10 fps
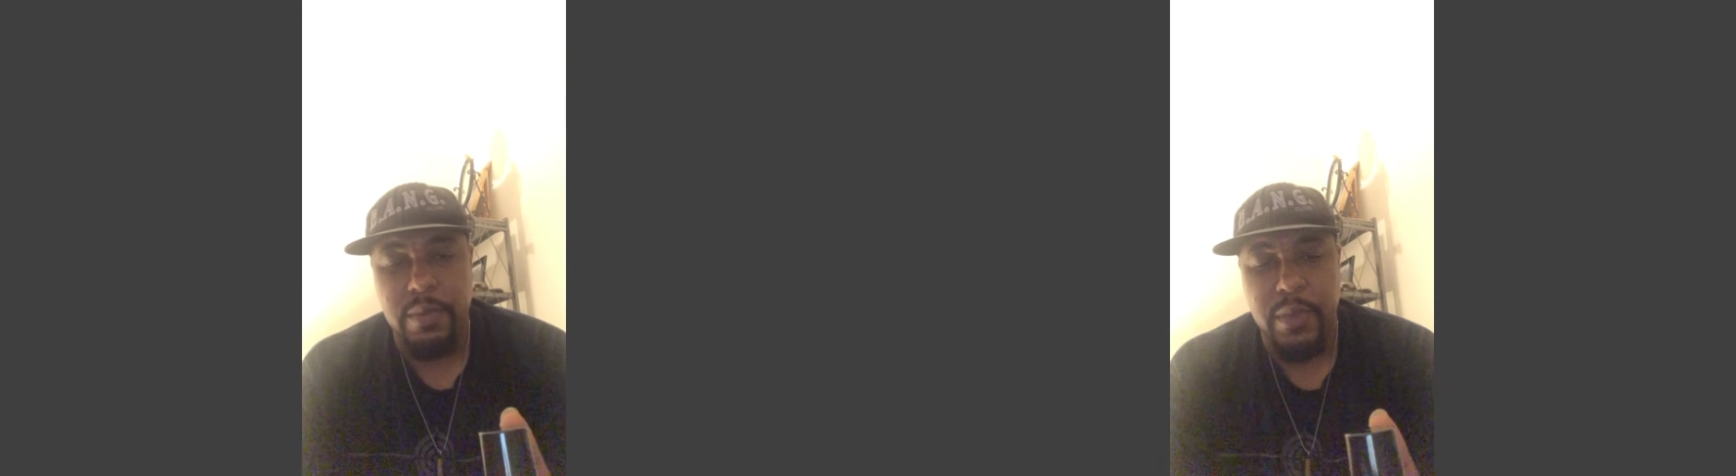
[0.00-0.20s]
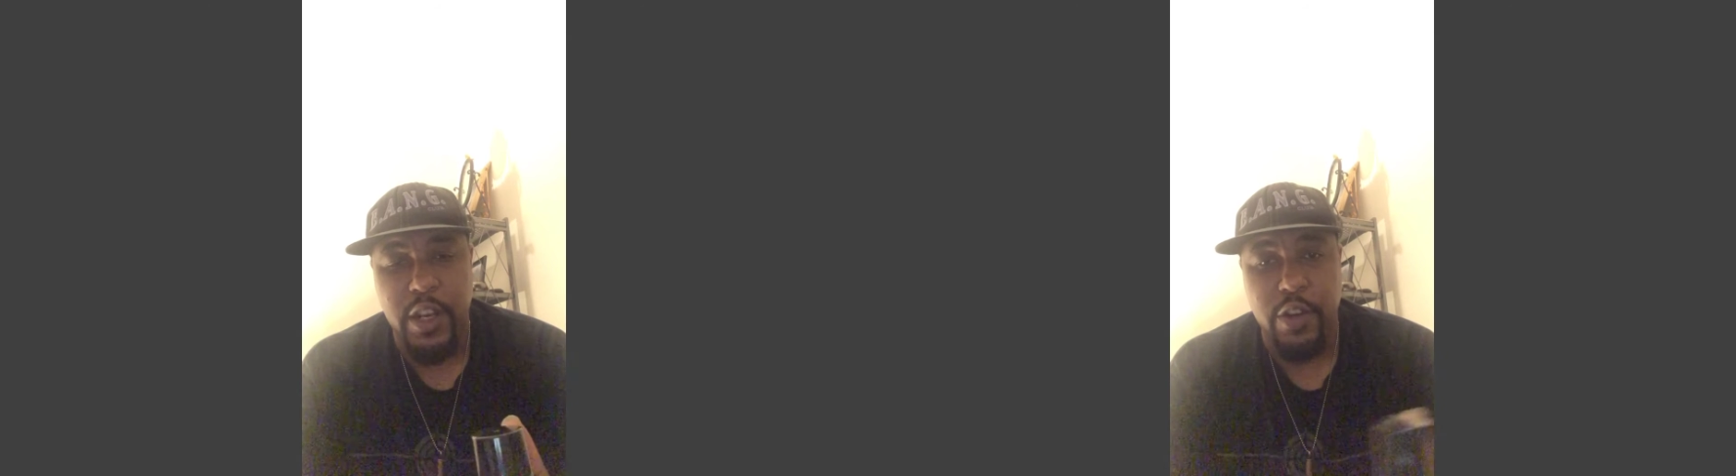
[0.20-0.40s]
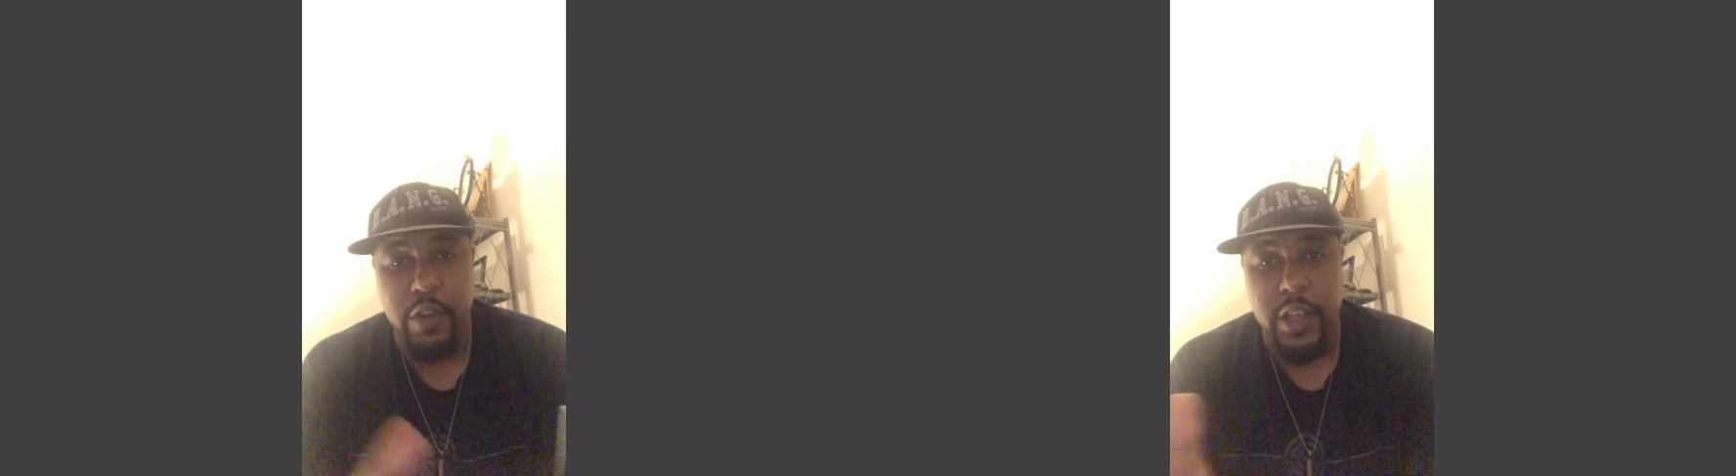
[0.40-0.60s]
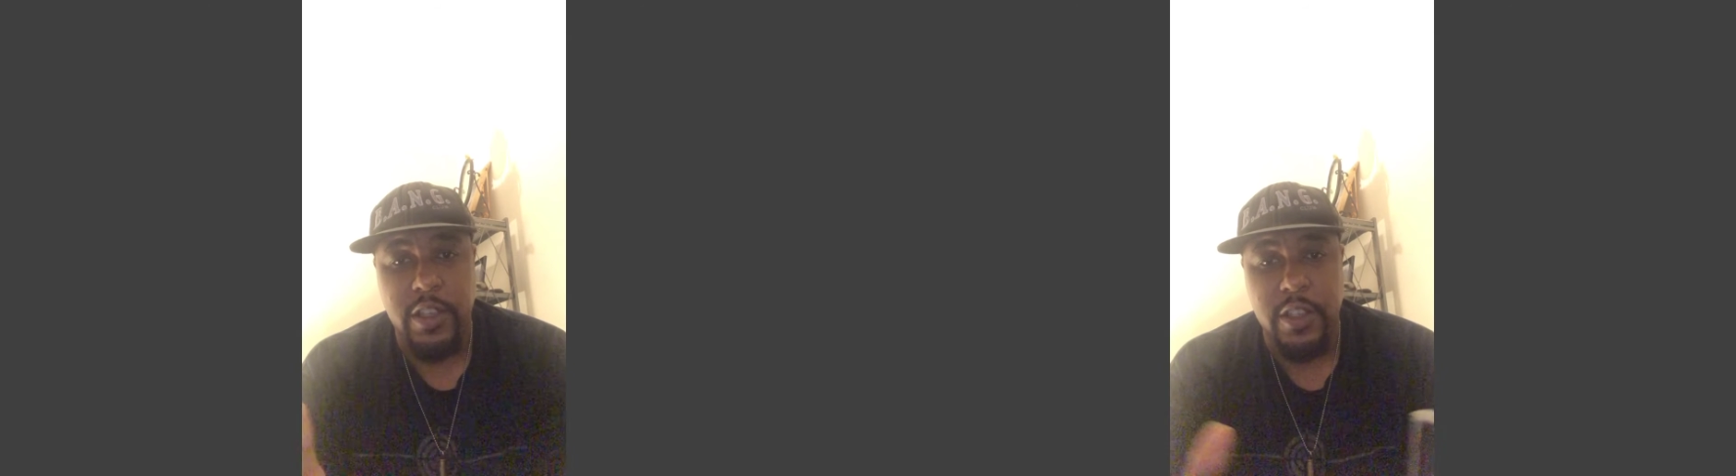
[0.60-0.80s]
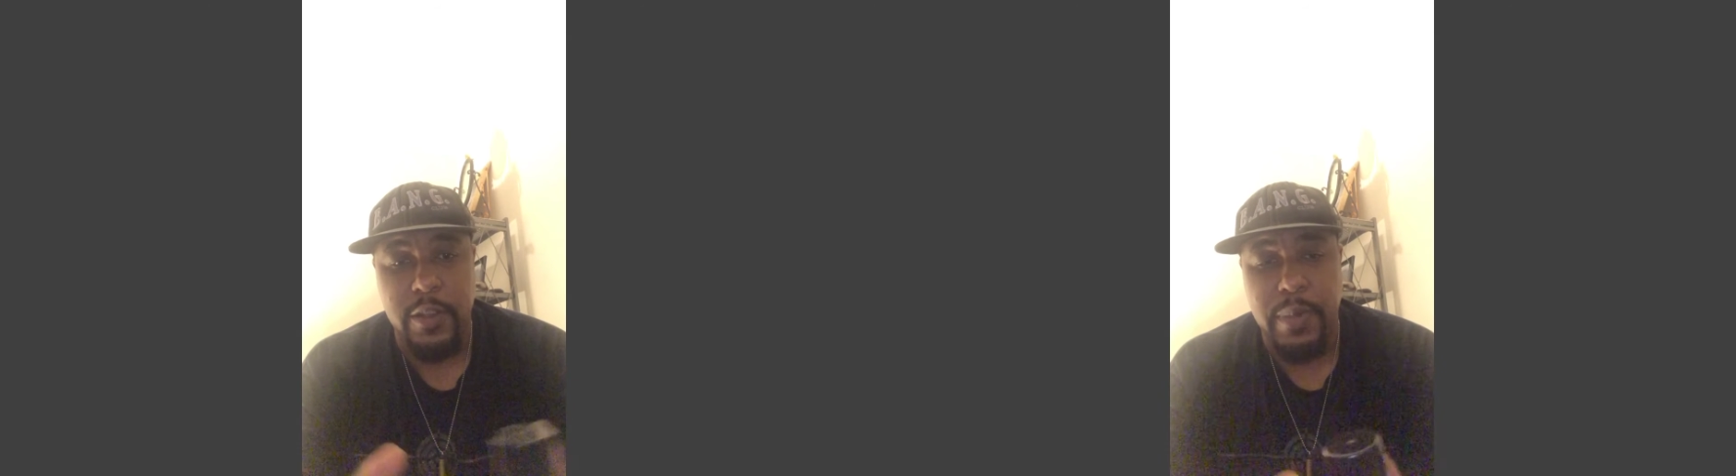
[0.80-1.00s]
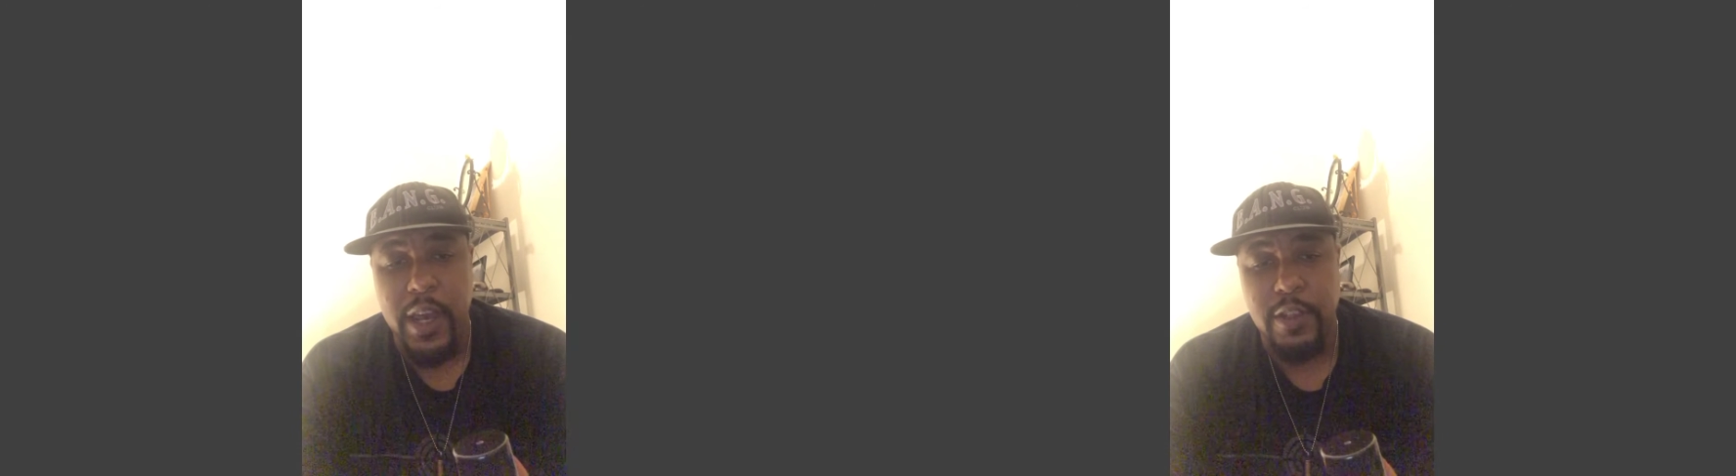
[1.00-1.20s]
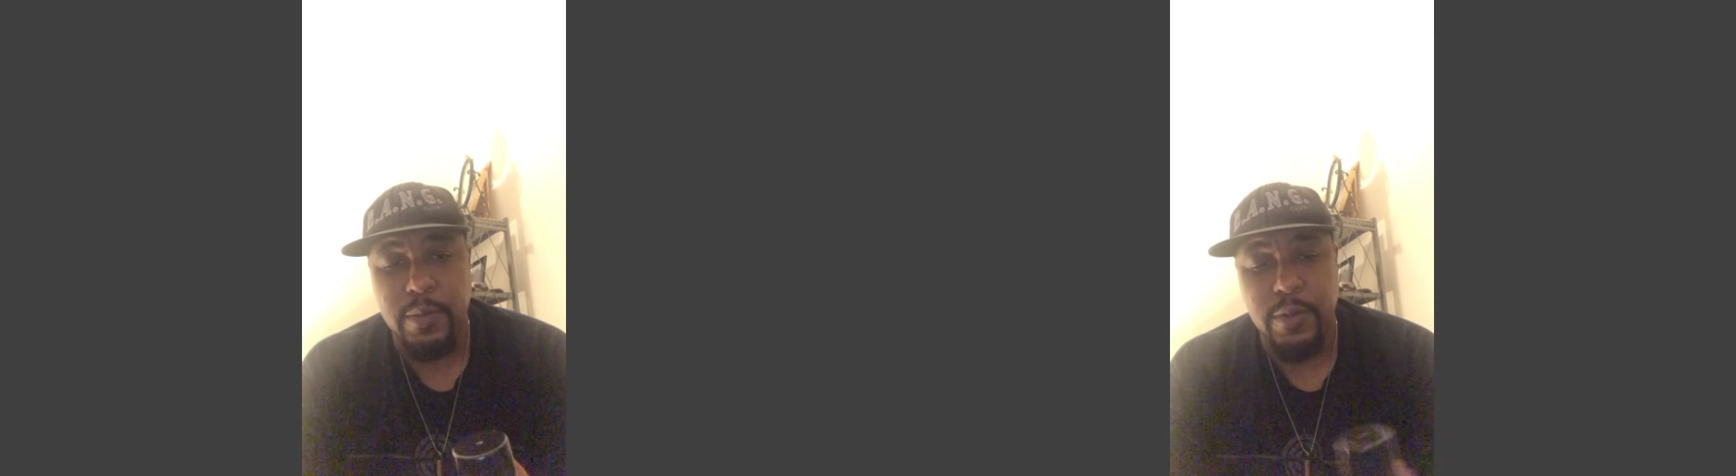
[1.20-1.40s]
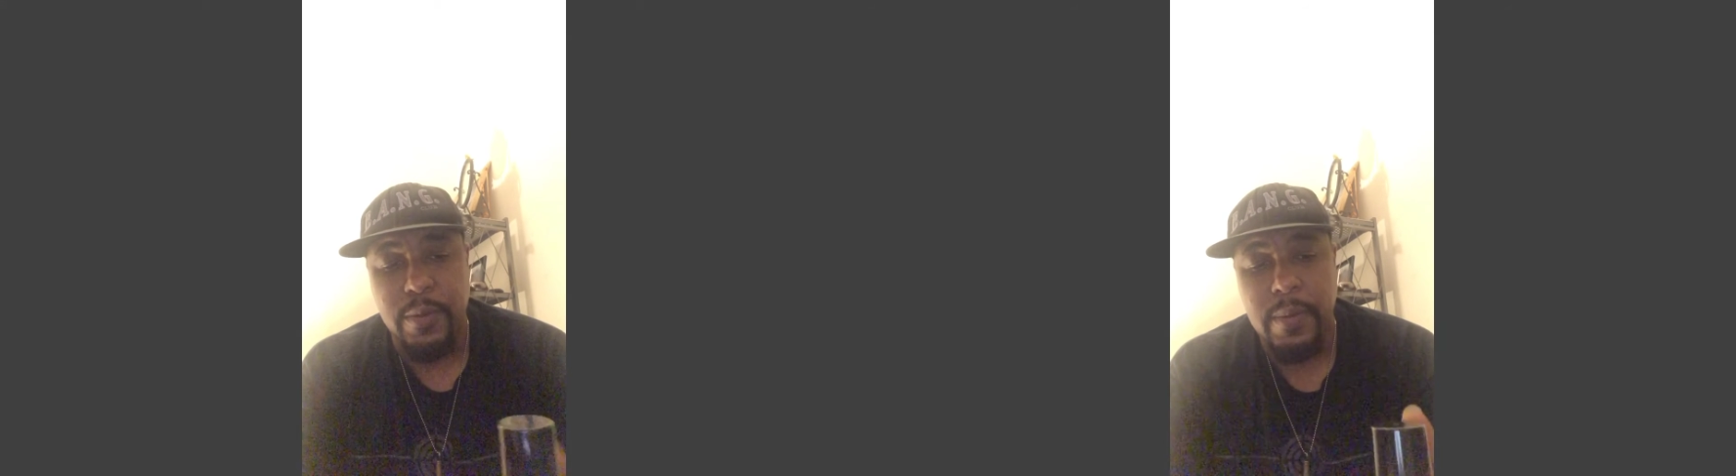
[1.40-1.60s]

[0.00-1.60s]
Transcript: many directions as possible.